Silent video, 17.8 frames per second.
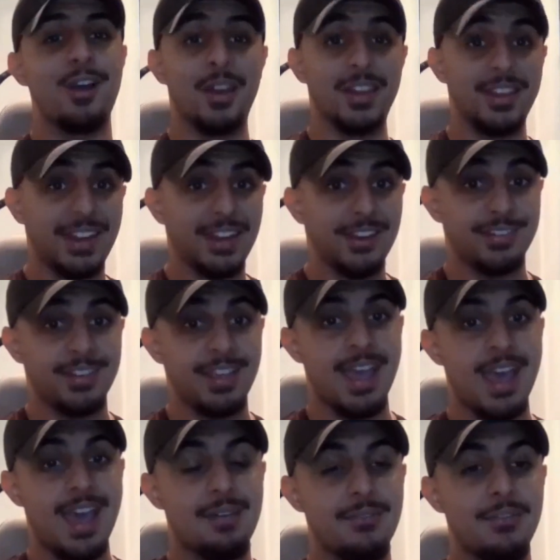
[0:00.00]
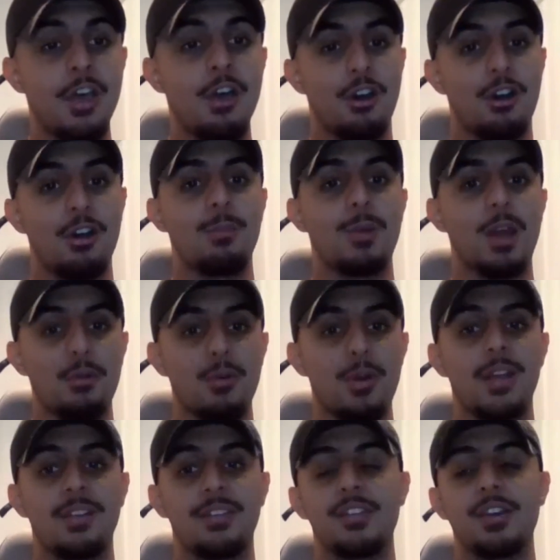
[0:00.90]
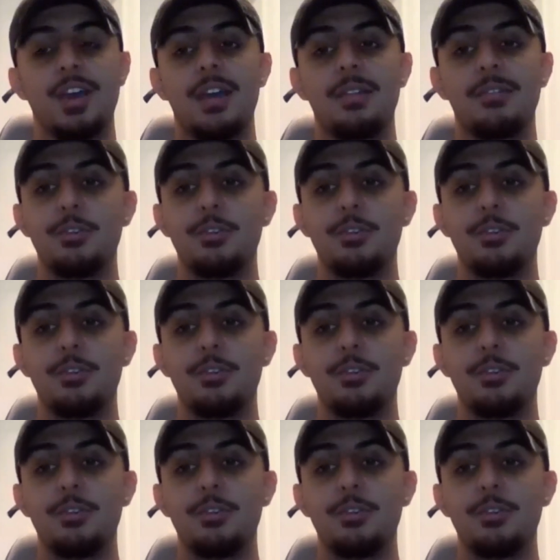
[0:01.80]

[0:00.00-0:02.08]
I need to have on my right side.